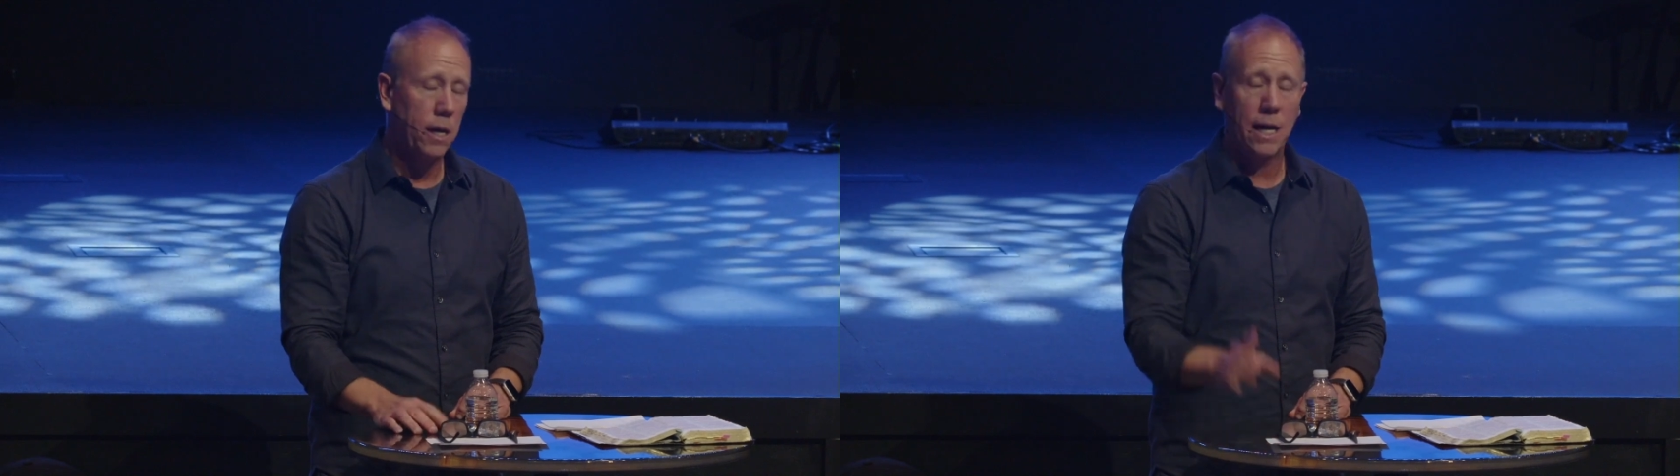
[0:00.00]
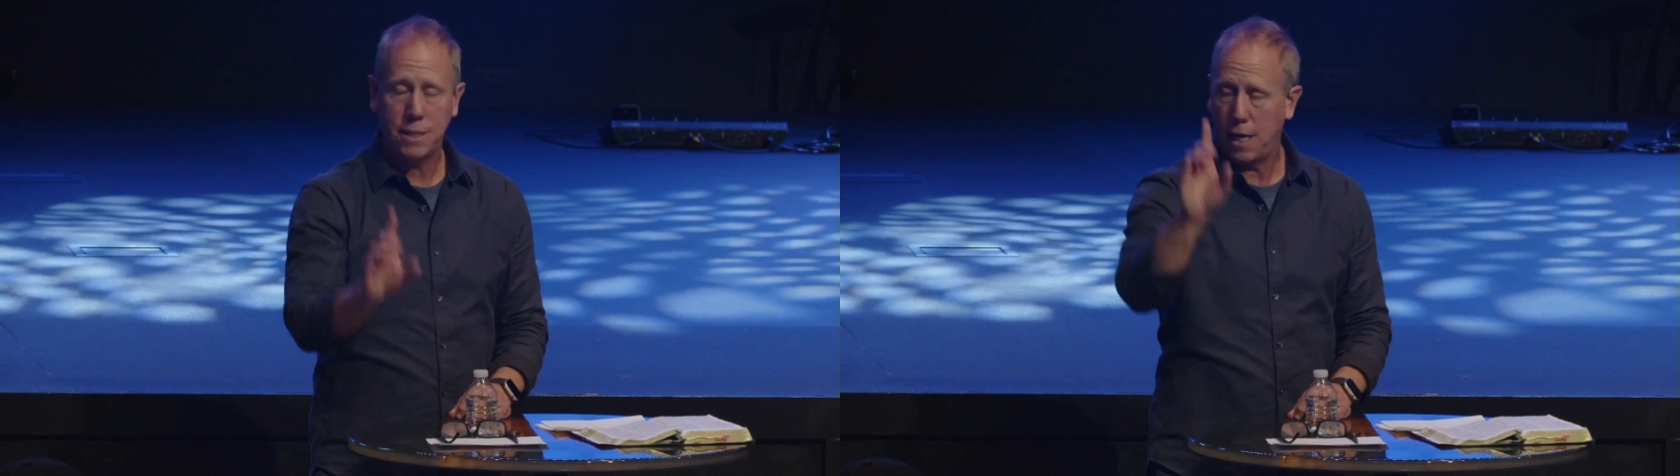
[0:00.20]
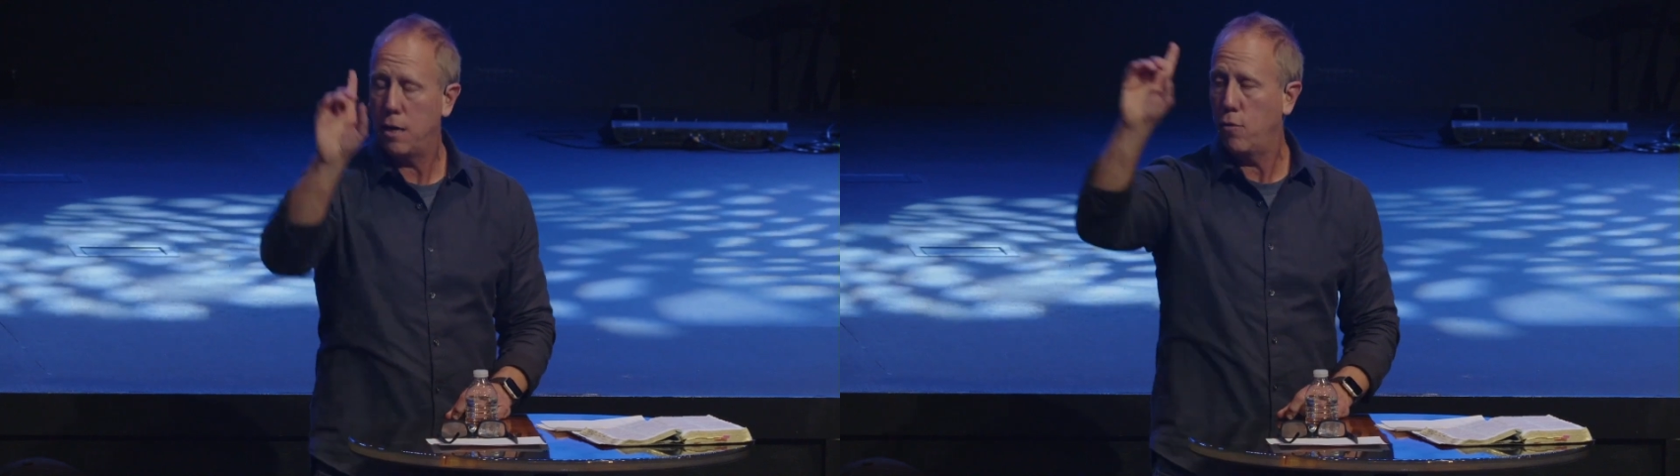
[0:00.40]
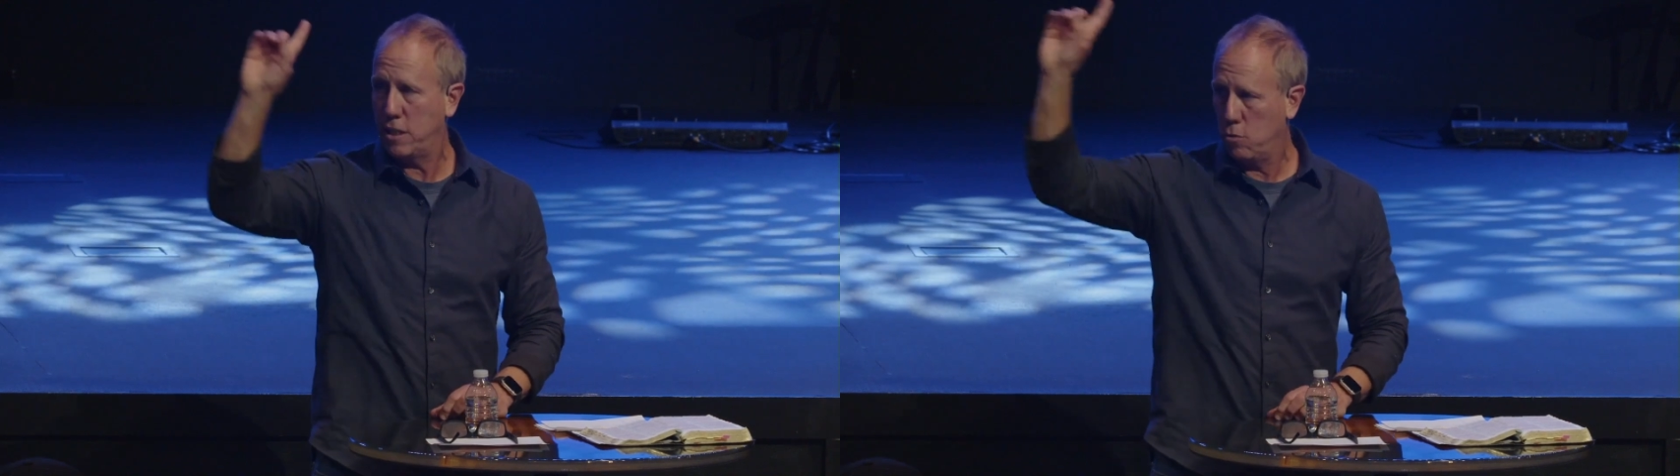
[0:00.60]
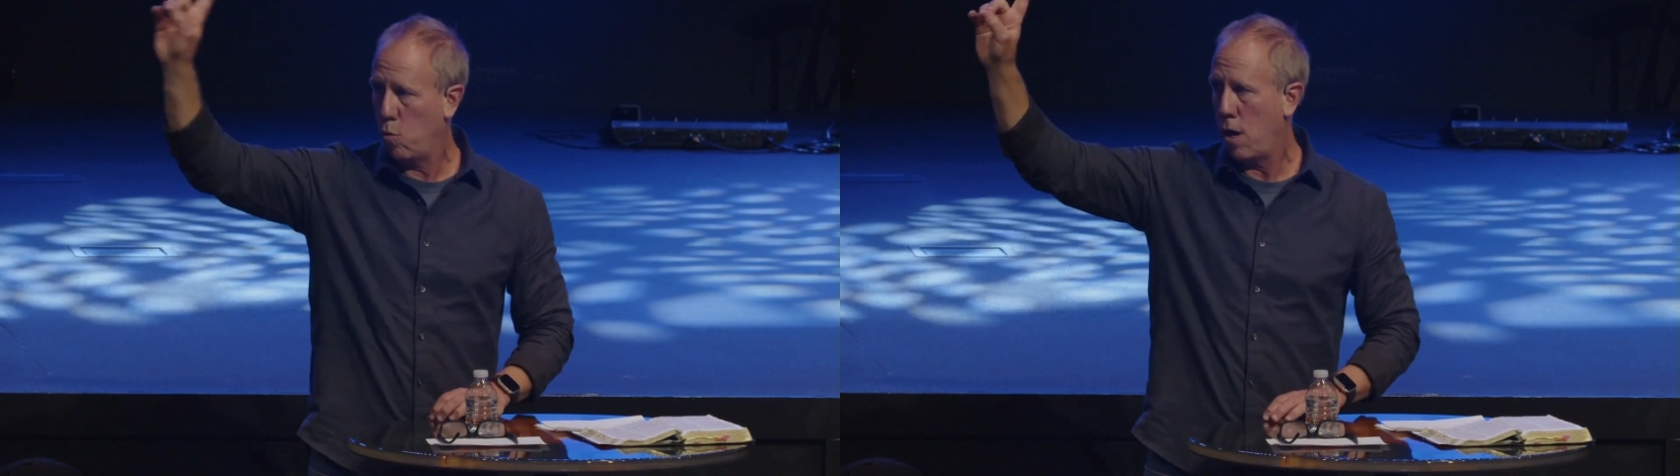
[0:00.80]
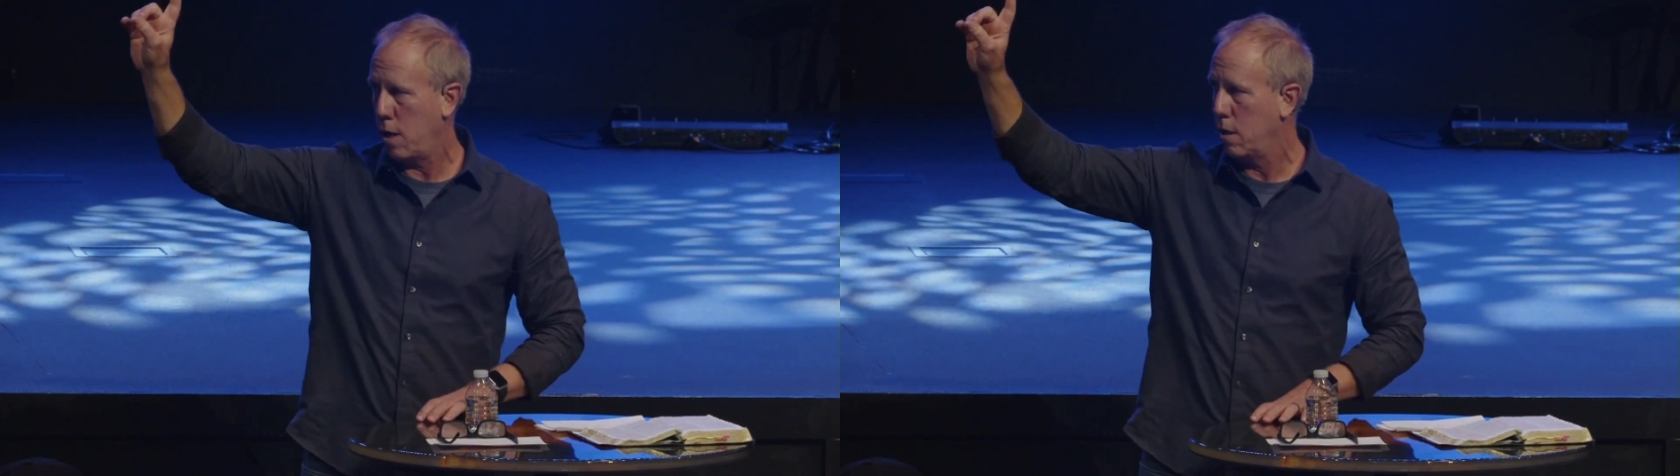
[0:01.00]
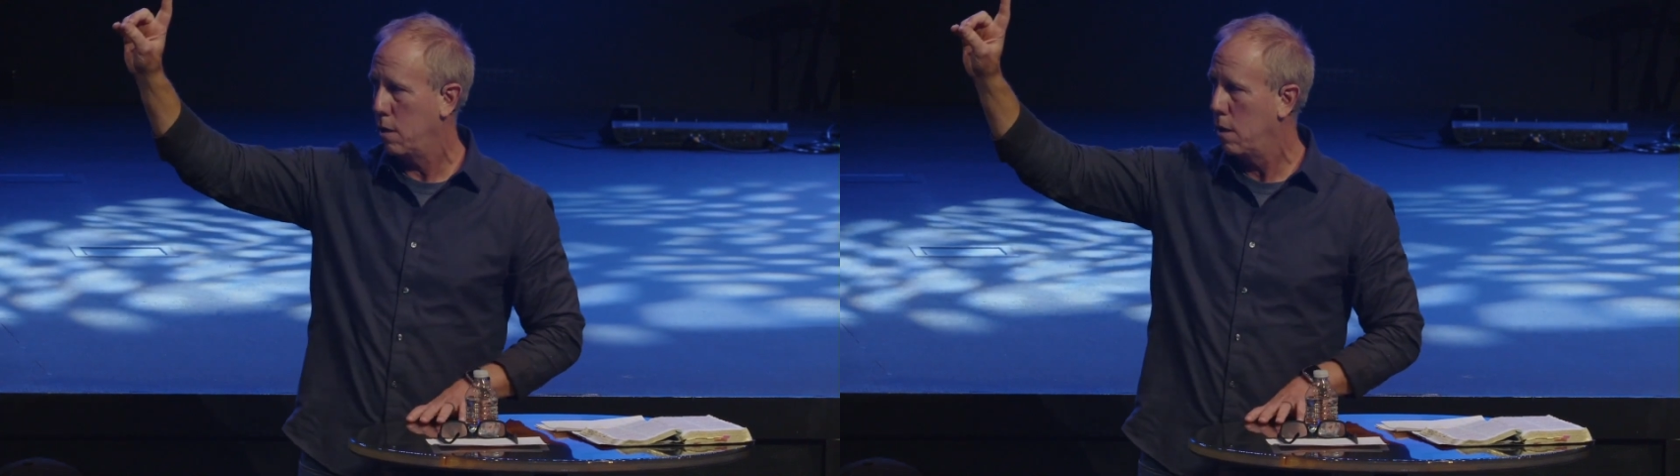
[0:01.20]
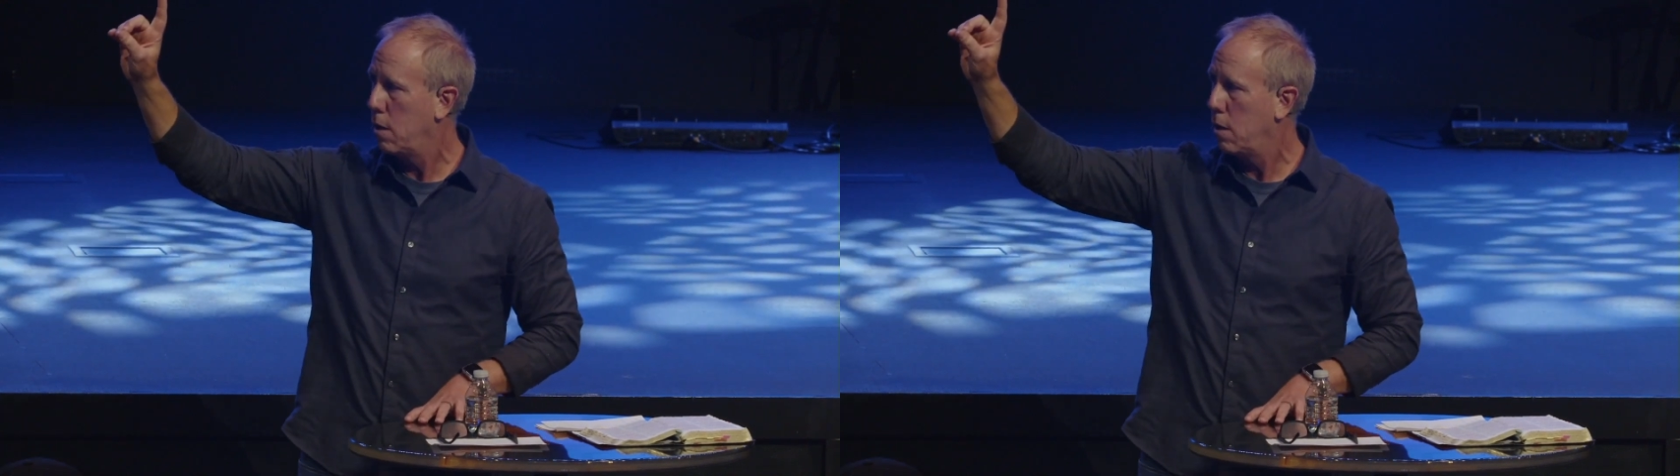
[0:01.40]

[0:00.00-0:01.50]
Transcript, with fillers: And i tell you the reason why.